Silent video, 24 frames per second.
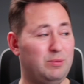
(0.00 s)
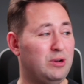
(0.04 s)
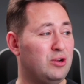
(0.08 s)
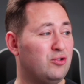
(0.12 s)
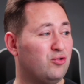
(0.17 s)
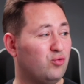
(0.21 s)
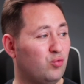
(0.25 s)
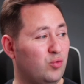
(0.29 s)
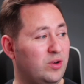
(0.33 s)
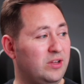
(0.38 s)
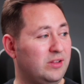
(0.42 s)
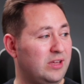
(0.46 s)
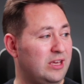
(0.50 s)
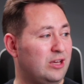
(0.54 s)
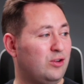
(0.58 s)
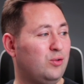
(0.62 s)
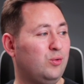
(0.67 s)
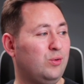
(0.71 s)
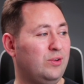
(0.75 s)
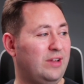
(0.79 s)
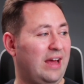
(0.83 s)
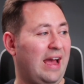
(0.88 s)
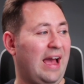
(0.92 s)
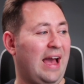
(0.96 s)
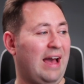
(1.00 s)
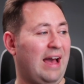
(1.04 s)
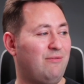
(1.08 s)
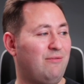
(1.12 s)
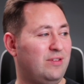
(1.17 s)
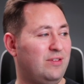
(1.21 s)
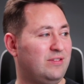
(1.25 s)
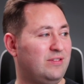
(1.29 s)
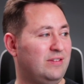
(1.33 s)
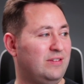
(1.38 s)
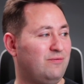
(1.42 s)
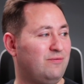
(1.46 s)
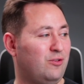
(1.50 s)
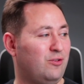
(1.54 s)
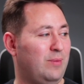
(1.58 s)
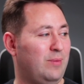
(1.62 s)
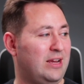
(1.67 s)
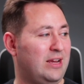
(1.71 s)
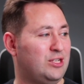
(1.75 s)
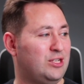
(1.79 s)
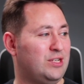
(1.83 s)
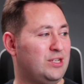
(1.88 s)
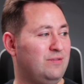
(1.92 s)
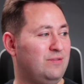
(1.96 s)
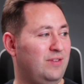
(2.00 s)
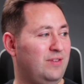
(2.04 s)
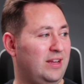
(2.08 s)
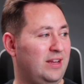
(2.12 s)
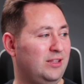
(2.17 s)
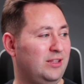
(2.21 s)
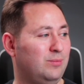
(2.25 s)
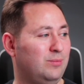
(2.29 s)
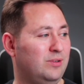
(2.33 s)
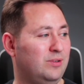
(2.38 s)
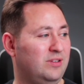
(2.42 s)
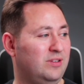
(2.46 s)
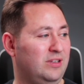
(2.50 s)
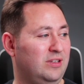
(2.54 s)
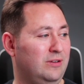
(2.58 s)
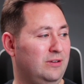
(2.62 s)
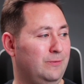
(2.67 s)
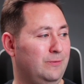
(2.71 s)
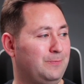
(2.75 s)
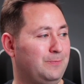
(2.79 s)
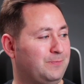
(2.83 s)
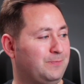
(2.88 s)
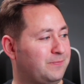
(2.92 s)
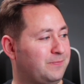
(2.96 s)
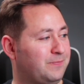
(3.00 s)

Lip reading: but it's really cool to have this information available to you.